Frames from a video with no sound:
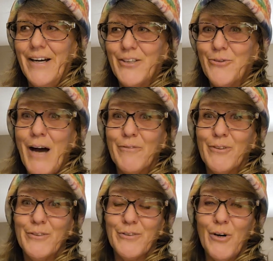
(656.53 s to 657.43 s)

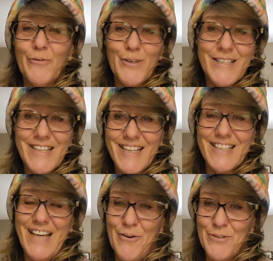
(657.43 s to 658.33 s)
traveled over
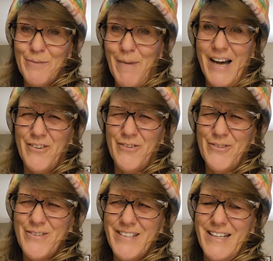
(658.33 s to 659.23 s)
6,000
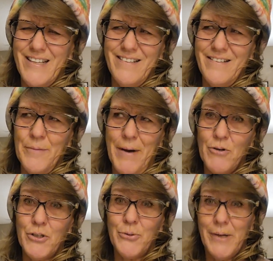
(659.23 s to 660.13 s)
miles in
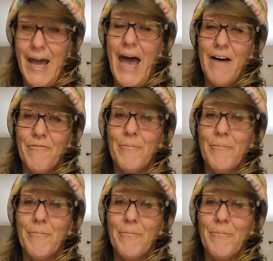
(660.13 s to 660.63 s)
about 2.5